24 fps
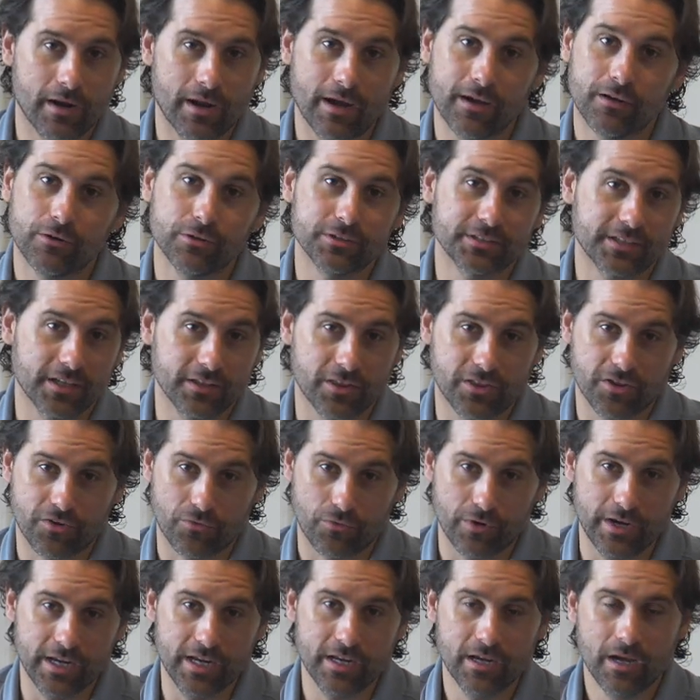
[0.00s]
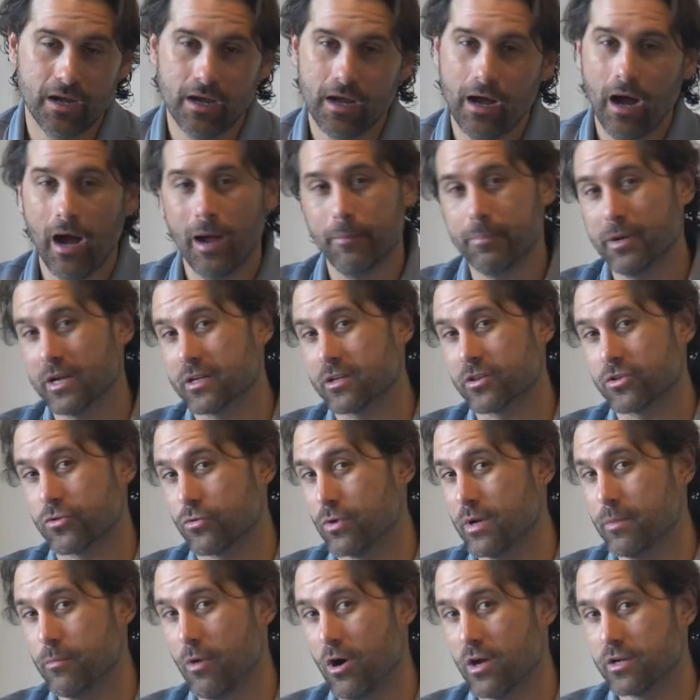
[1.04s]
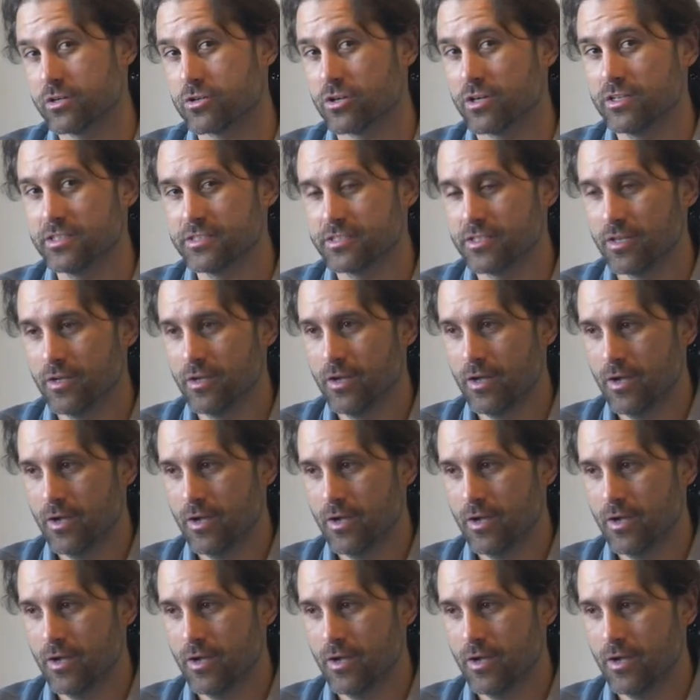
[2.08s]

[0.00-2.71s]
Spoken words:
I always did 3. I picked 3 mantras.